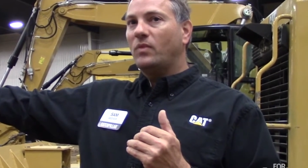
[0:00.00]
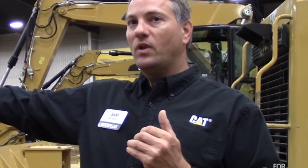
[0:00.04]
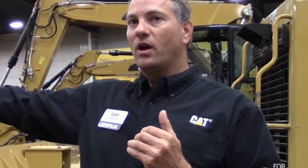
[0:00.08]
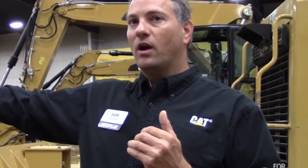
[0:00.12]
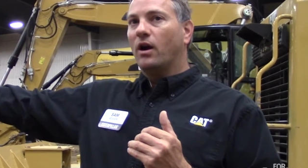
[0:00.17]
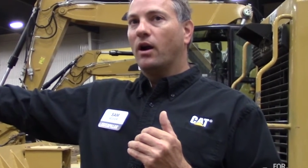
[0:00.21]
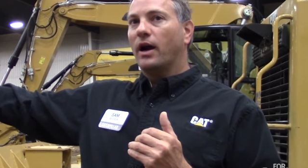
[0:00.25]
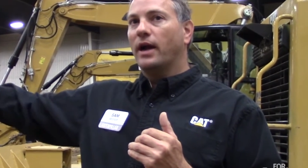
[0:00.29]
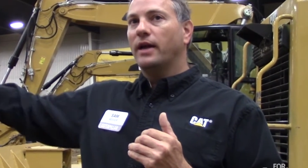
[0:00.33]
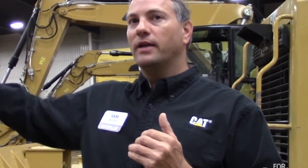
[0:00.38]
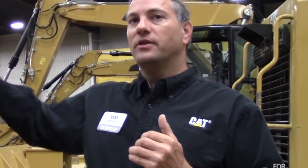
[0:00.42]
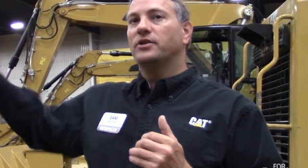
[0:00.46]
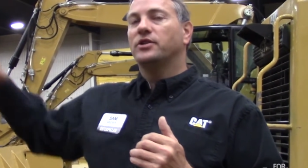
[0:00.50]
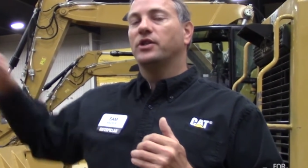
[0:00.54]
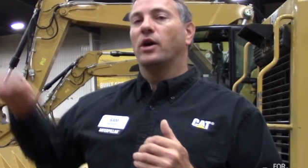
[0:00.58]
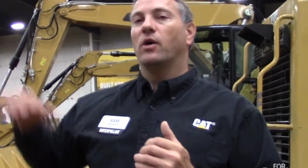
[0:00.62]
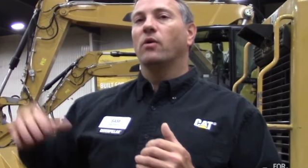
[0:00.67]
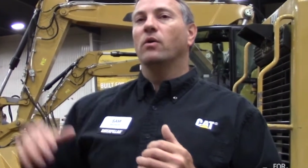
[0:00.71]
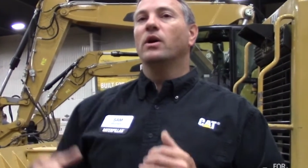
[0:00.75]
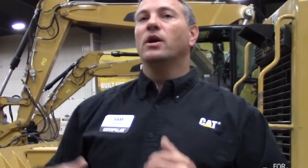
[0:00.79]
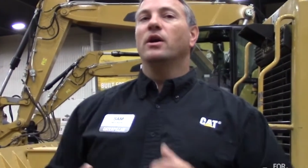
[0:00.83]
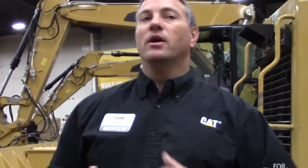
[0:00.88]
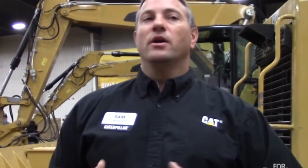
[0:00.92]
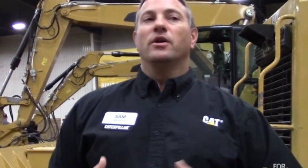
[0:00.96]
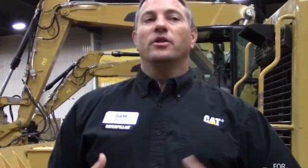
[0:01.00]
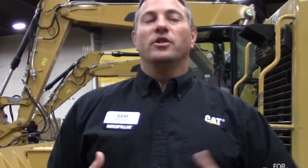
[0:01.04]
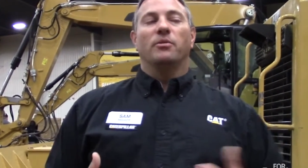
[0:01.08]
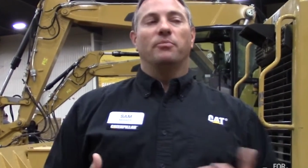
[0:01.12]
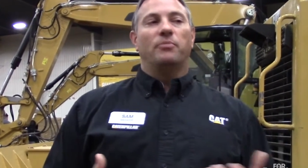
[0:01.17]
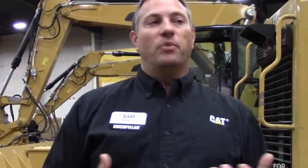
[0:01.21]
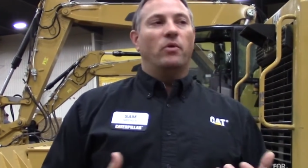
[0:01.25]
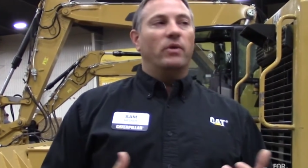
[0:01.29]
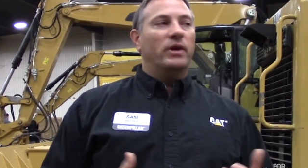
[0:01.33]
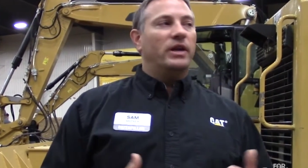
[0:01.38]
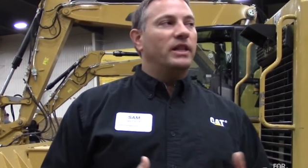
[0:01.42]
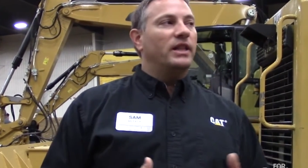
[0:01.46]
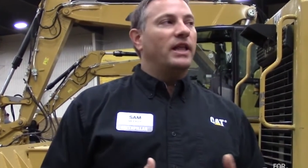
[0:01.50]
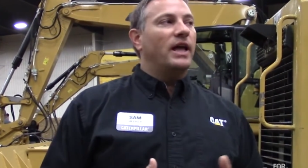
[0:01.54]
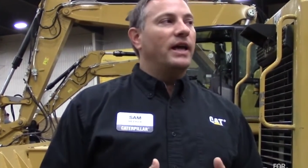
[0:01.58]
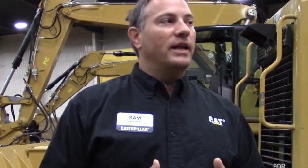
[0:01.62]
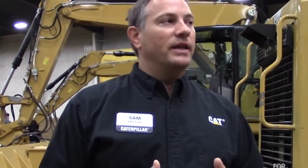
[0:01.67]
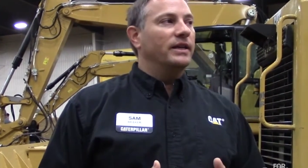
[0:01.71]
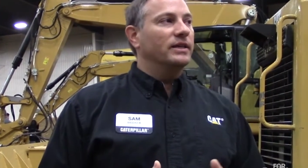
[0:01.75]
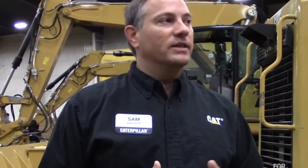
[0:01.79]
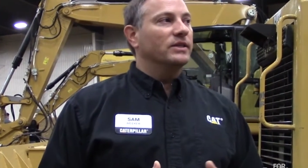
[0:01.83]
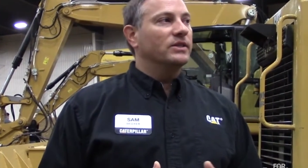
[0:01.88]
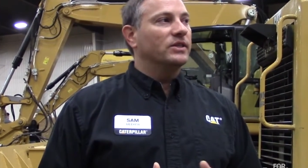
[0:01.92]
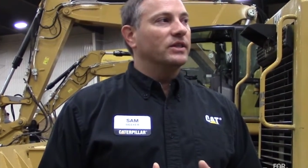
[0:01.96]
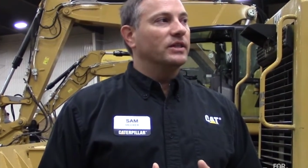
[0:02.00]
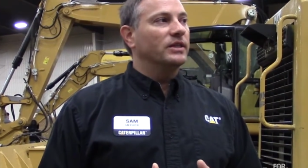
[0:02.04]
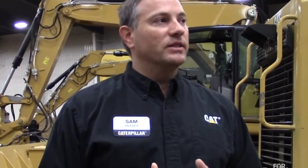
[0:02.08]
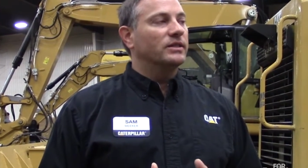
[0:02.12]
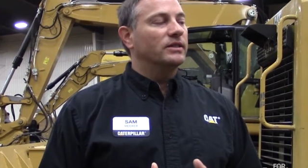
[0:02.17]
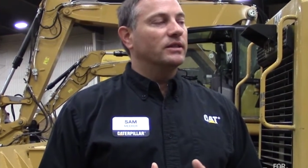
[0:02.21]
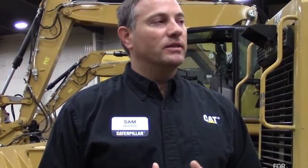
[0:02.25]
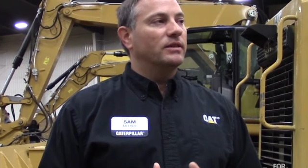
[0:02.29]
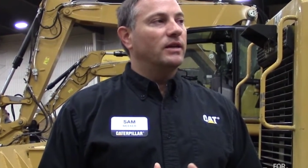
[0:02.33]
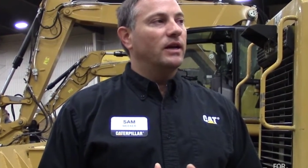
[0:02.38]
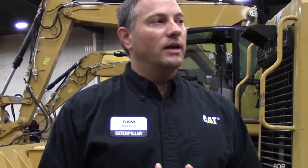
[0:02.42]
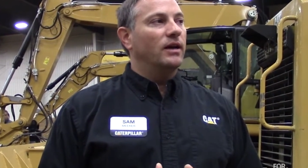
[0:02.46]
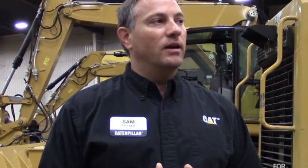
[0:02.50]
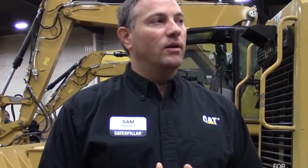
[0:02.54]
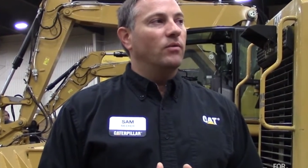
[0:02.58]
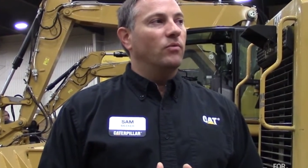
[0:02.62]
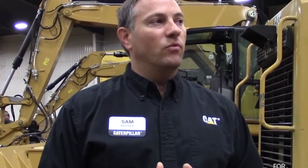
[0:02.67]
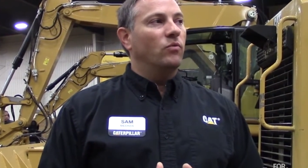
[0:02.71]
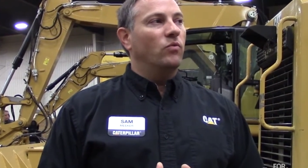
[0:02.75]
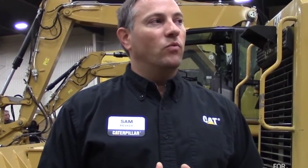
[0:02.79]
All right, so the point of that is, is uh,